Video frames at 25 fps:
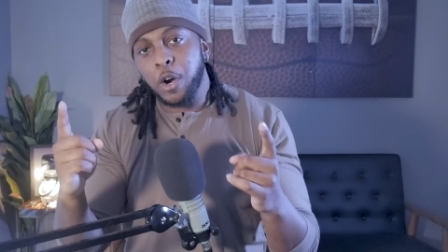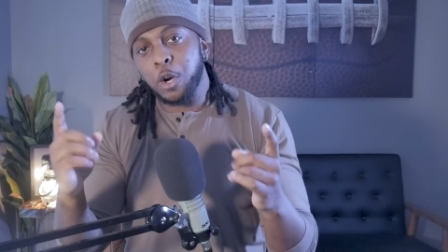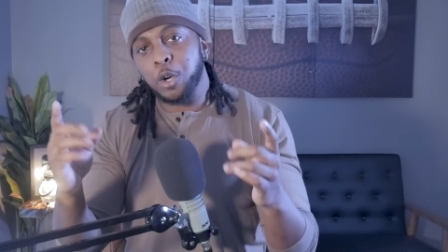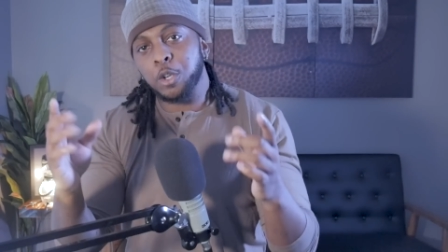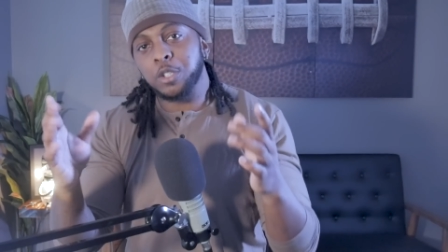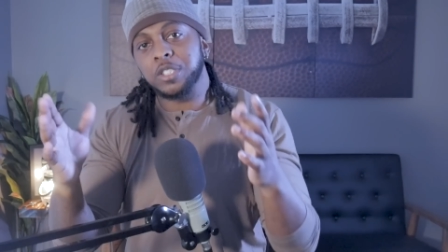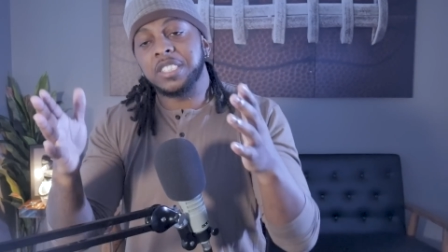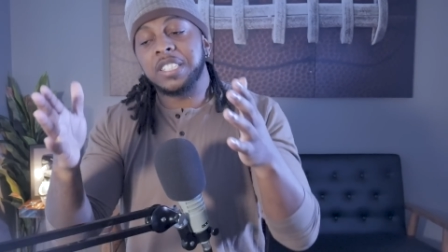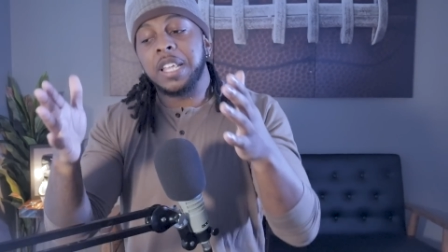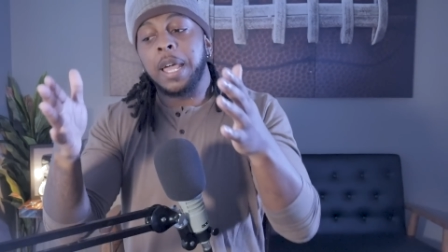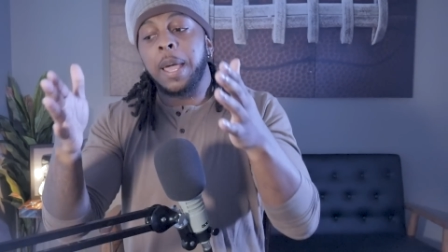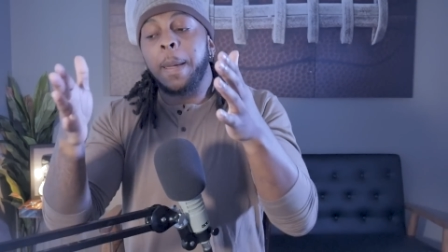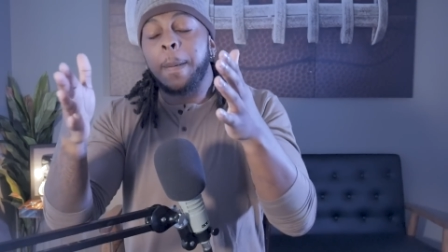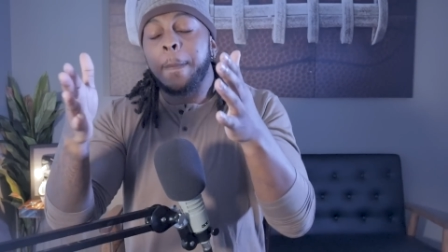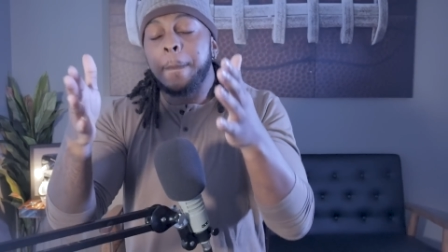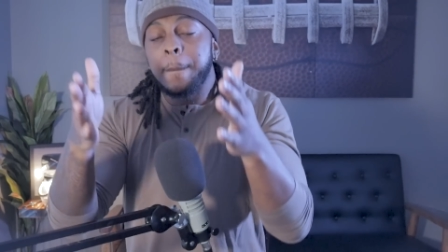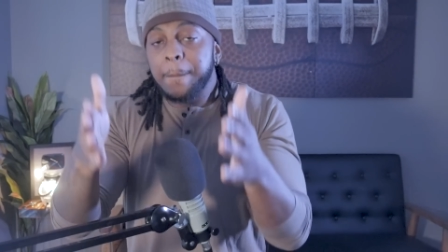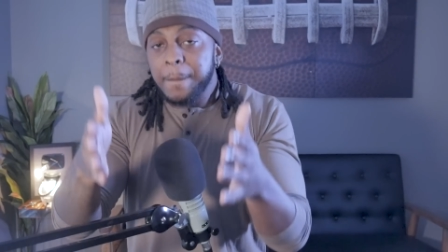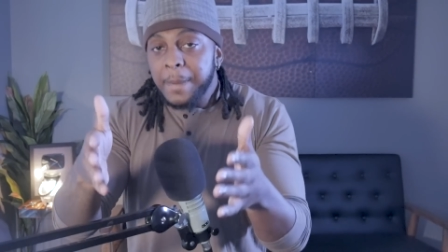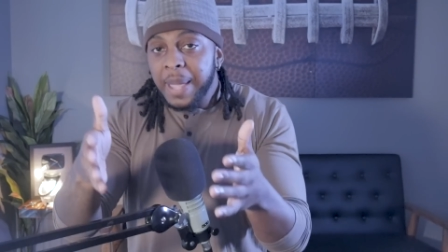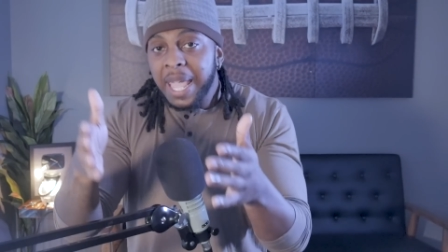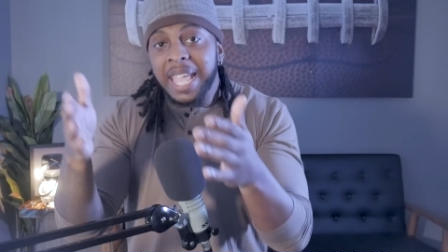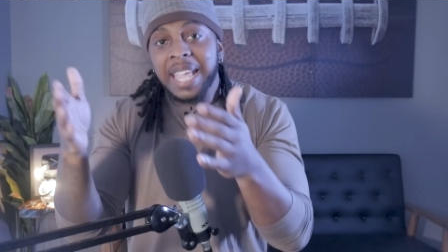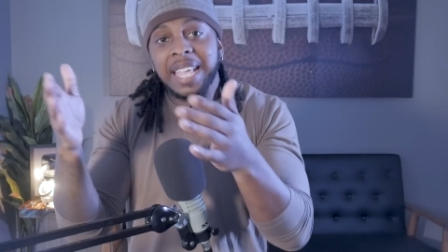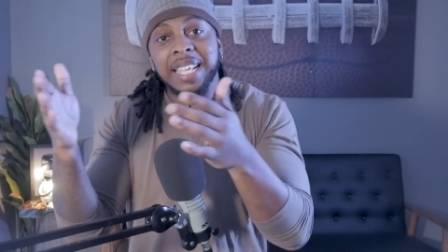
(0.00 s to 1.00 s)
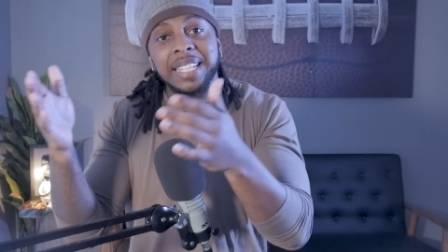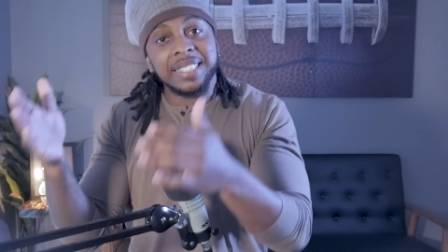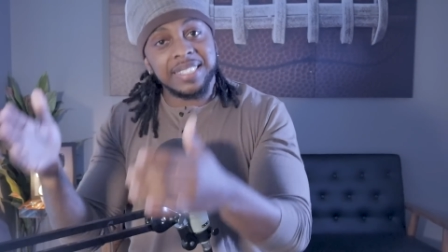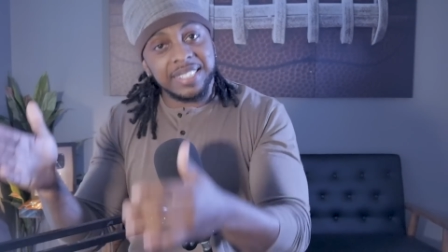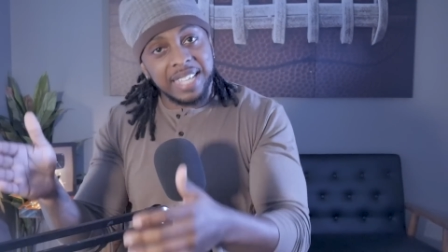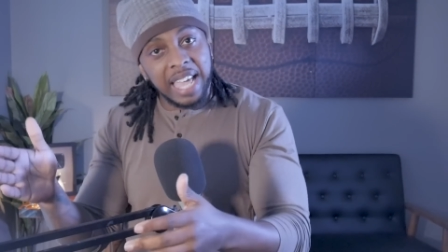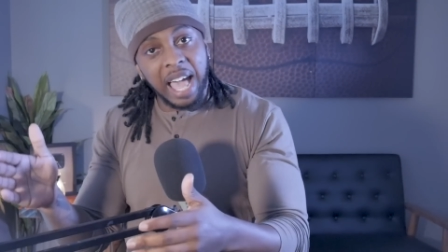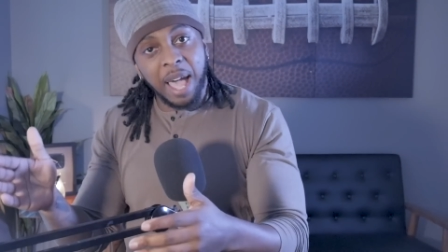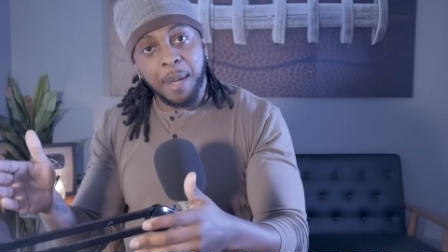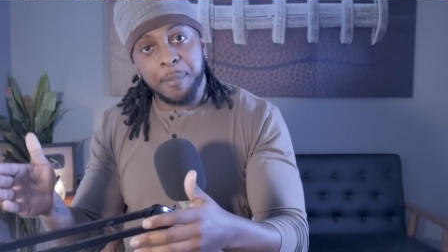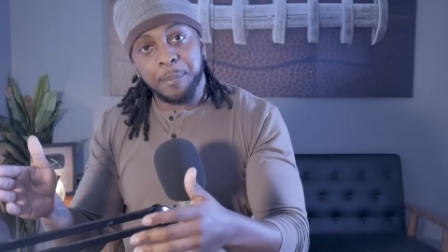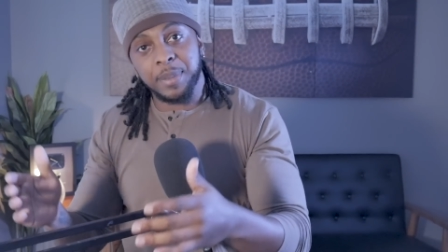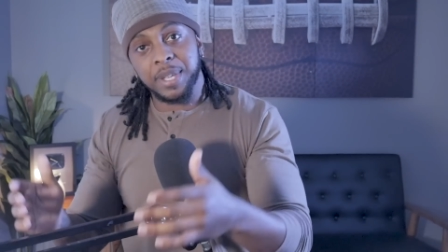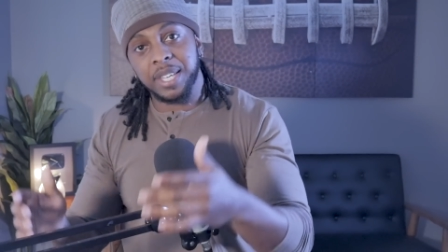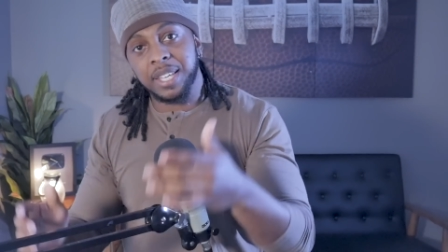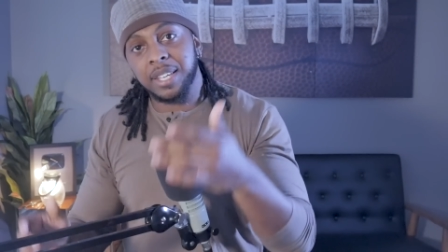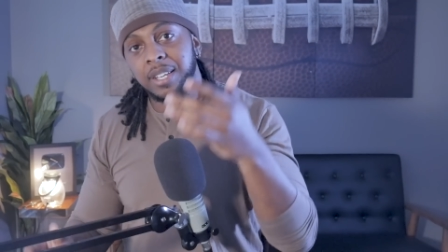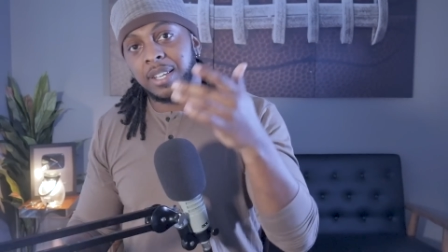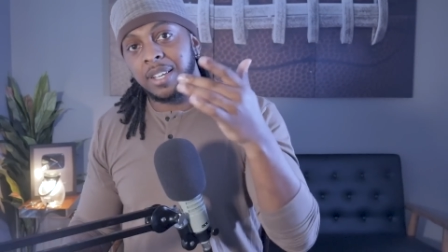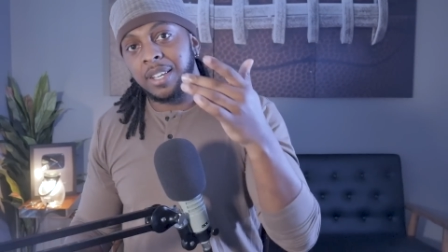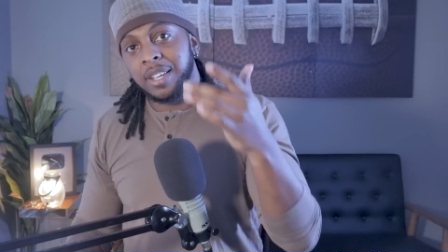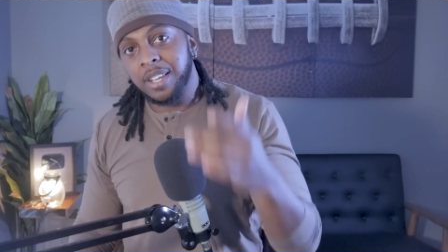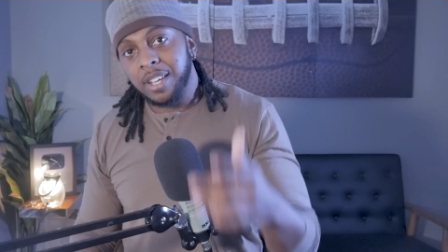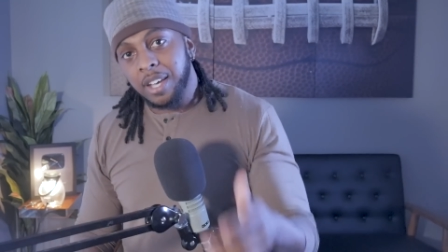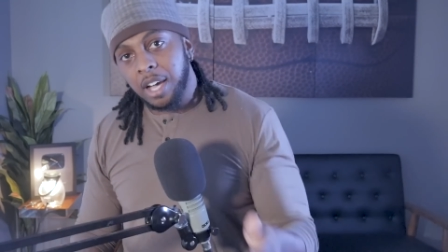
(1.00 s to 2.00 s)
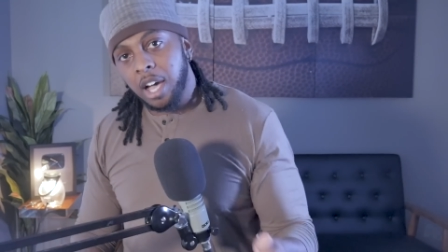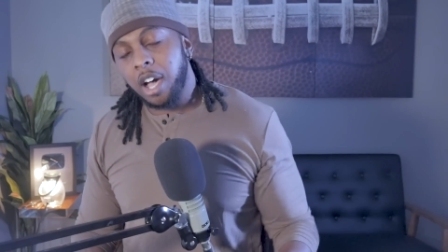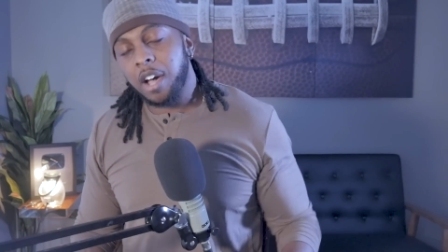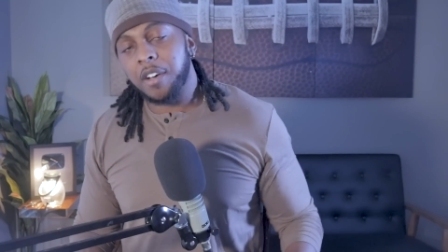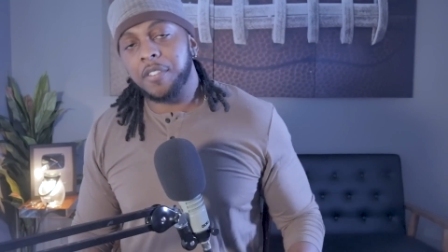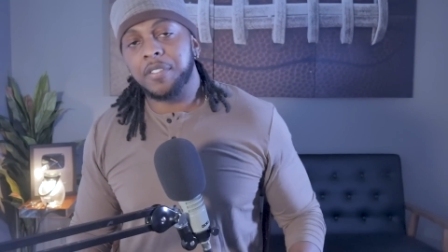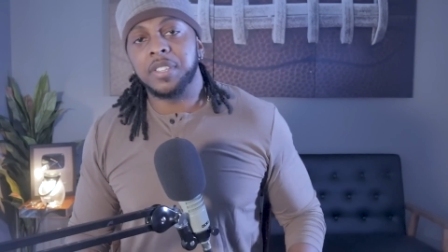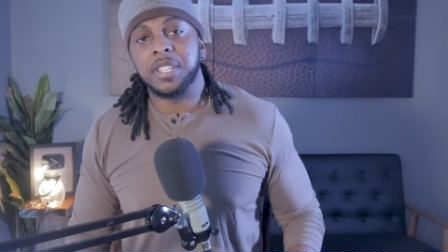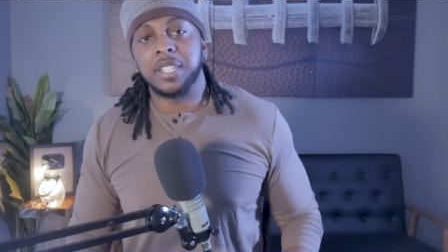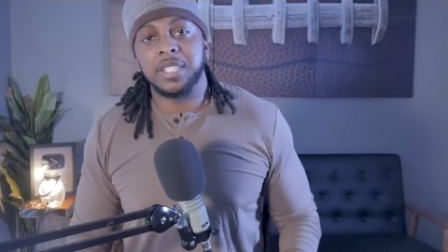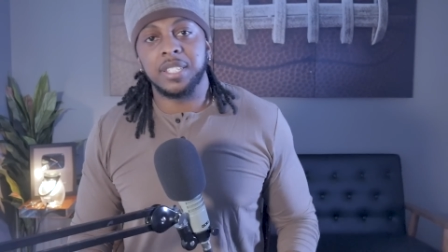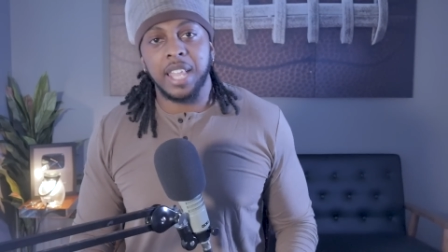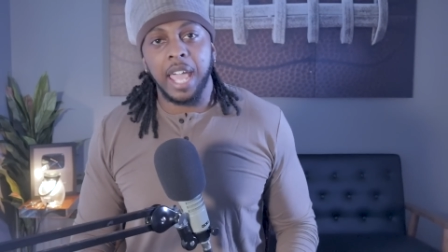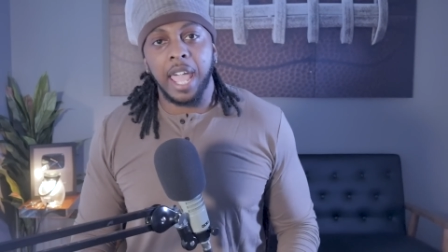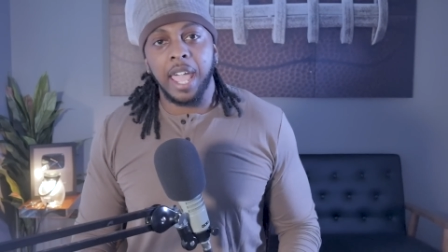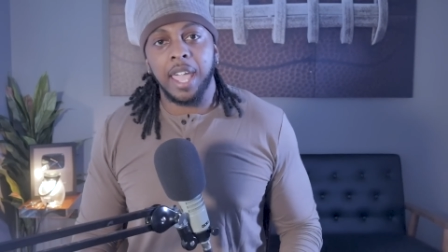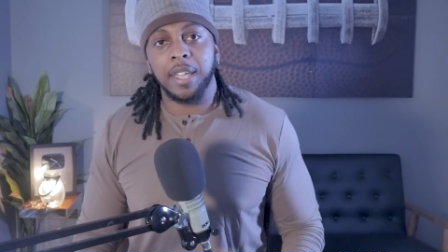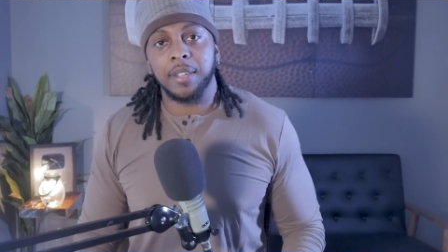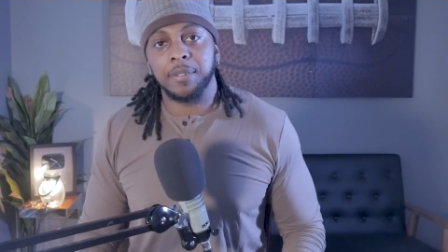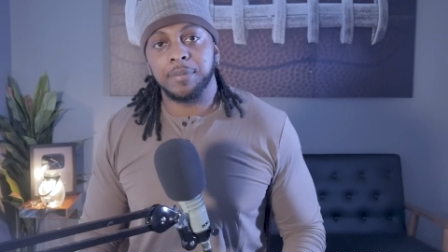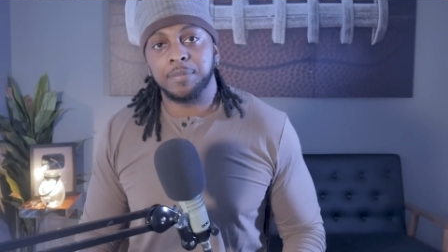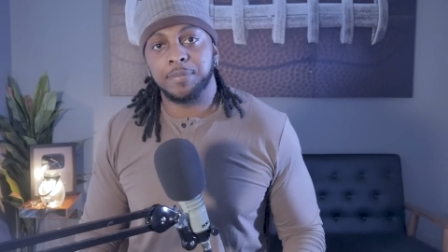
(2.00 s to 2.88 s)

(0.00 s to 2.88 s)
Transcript: first main topic of the day.